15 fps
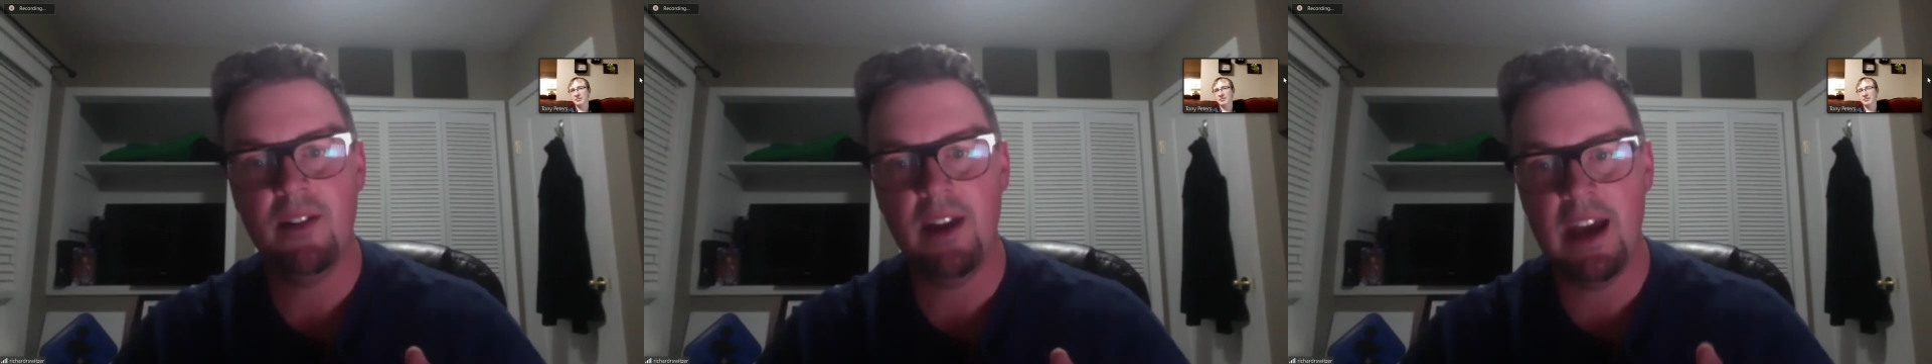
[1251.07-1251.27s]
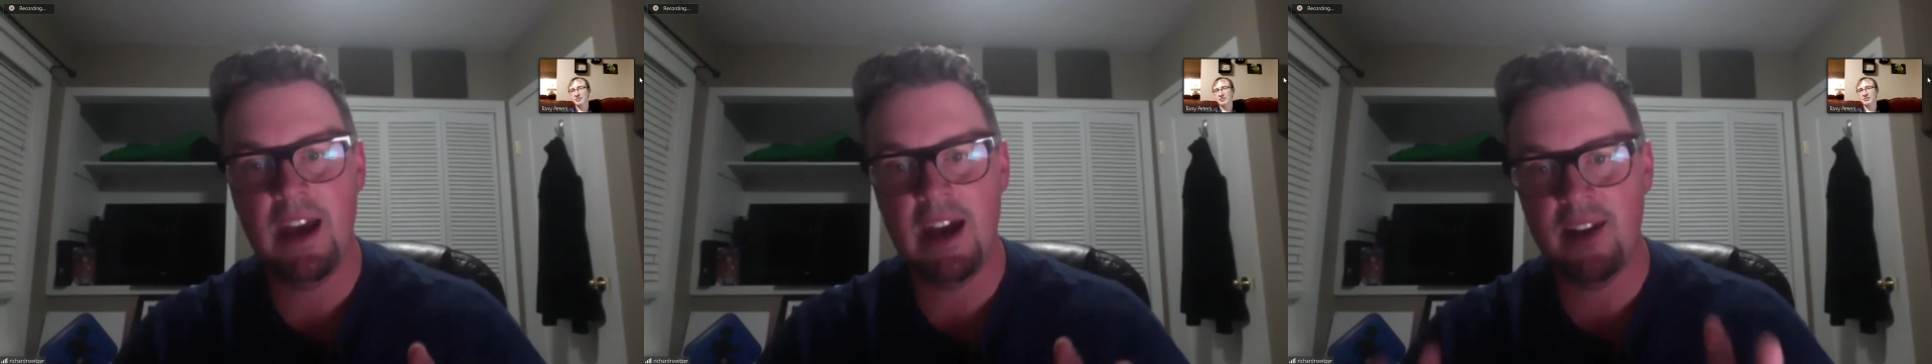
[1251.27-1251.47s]

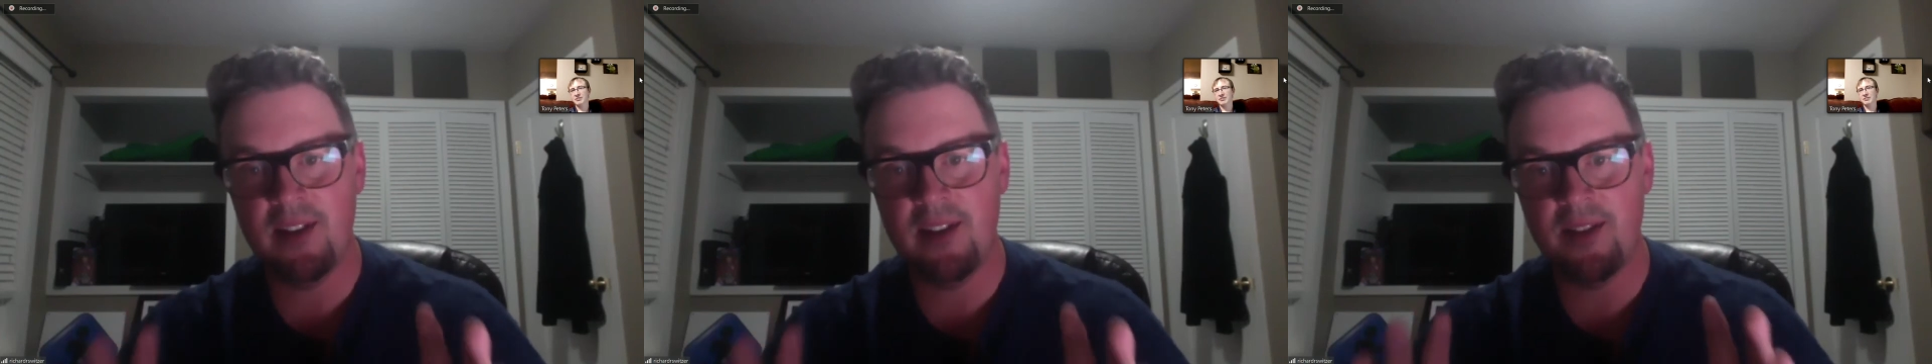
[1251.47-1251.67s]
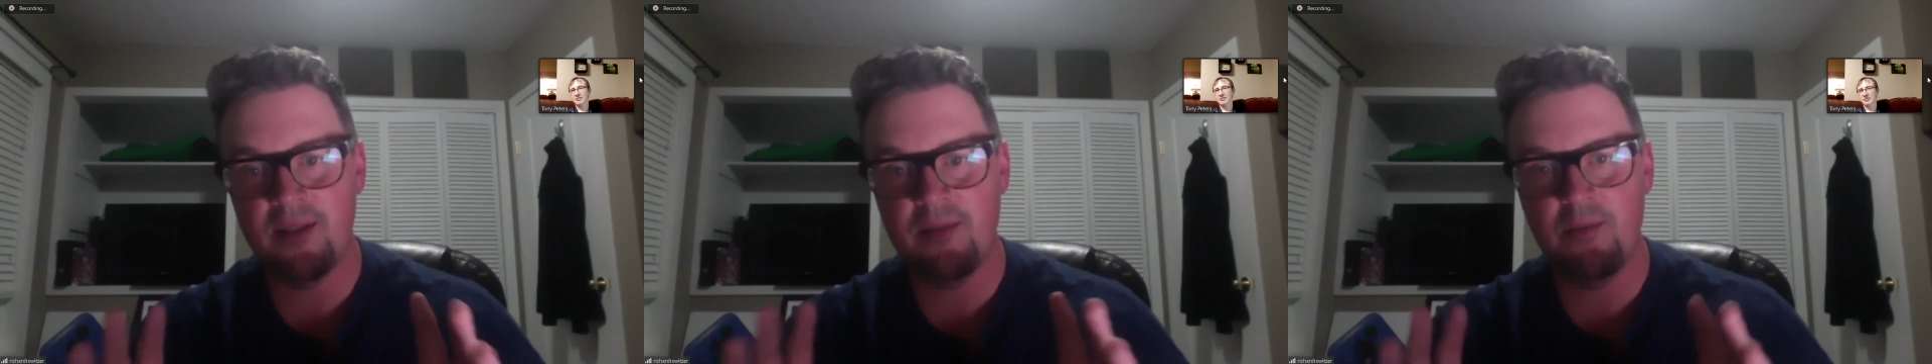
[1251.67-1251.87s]

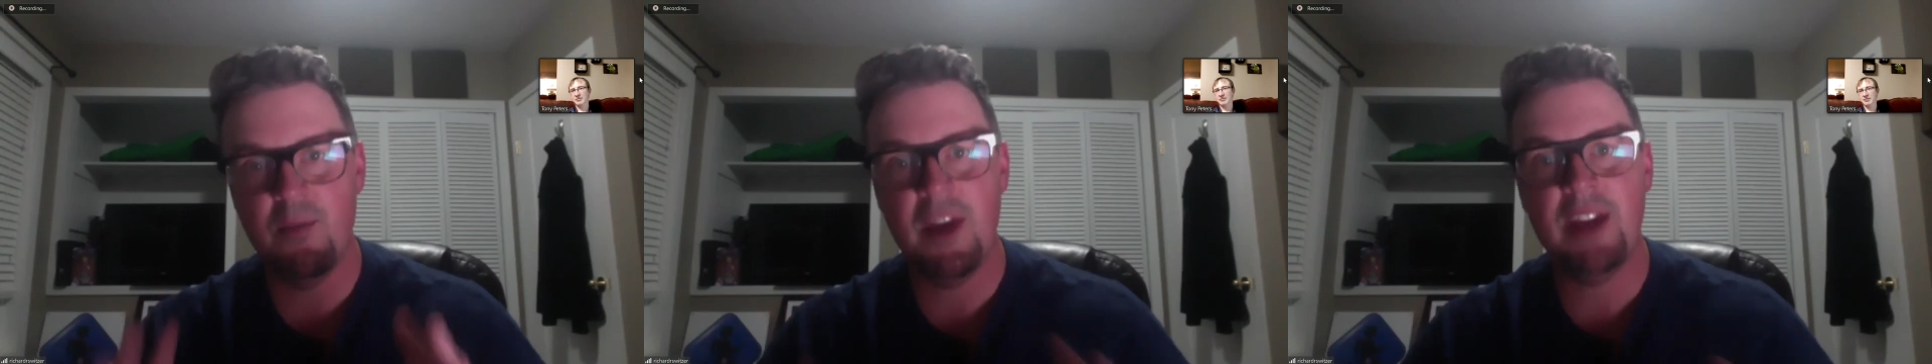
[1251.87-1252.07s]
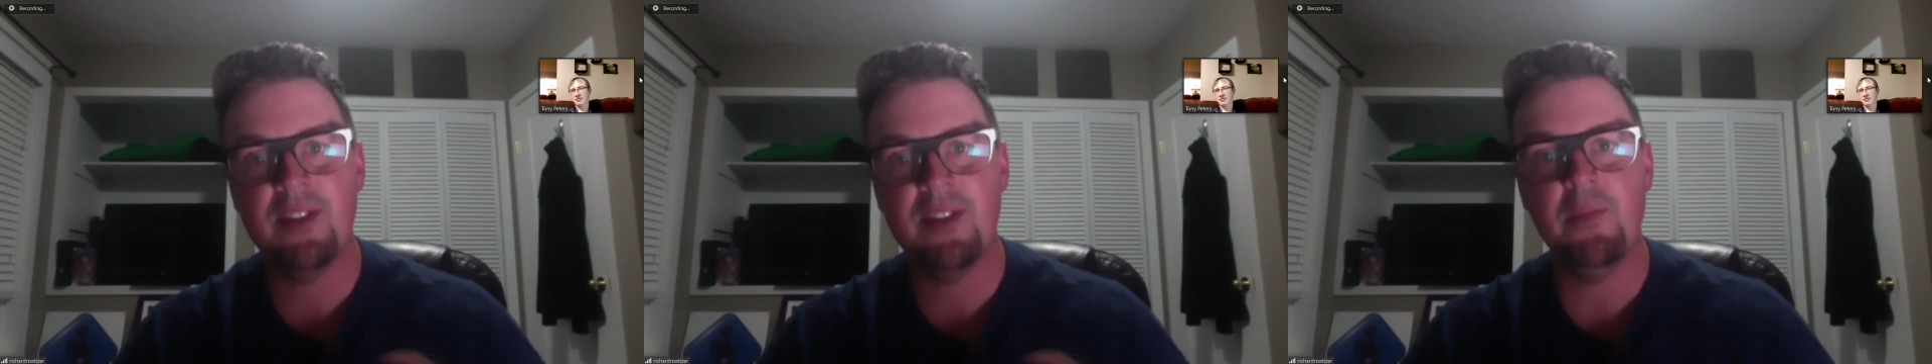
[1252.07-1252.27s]
and
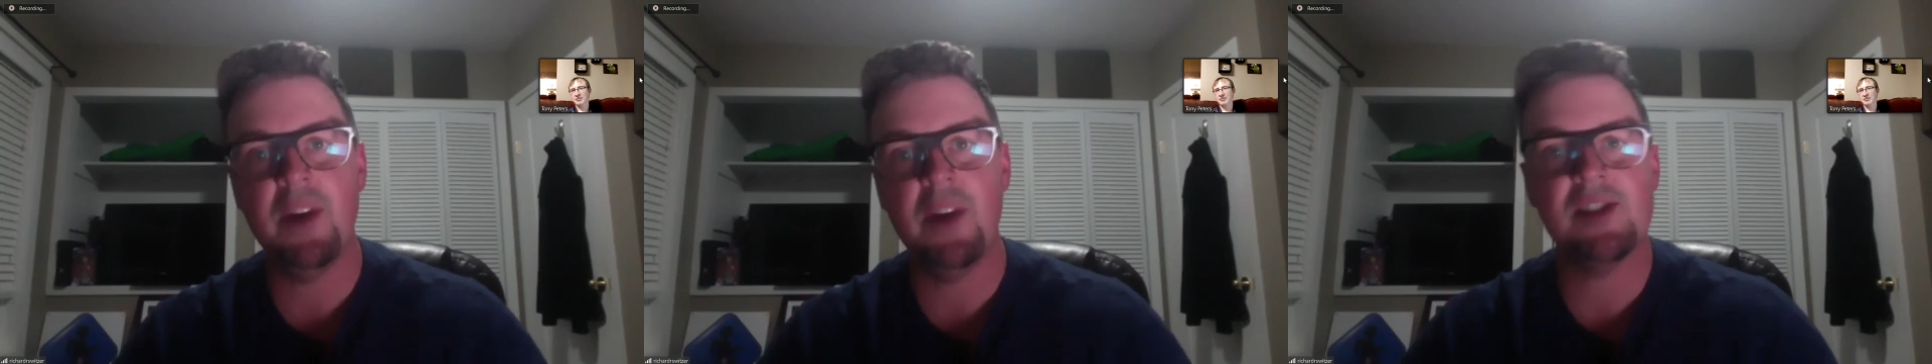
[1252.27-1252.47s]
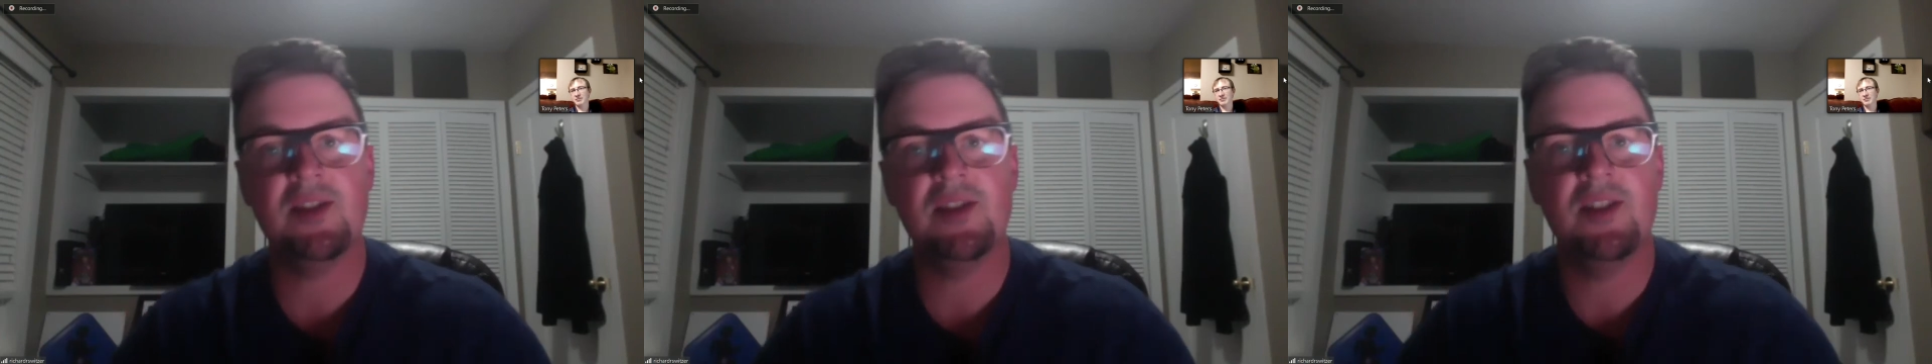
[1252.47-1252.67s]
make the best